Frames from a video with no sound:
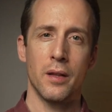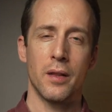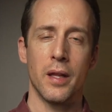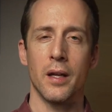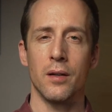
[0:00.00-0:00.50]

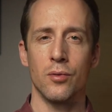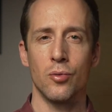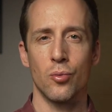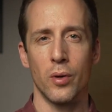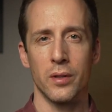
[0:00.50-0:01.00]
then
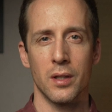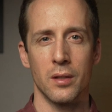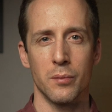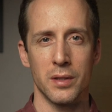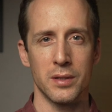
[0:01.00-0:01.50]
one
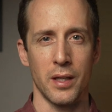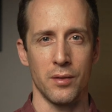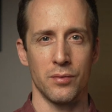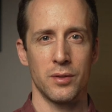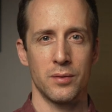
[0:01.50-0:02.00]
can be
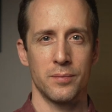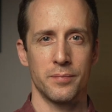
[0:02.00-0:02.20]
saved.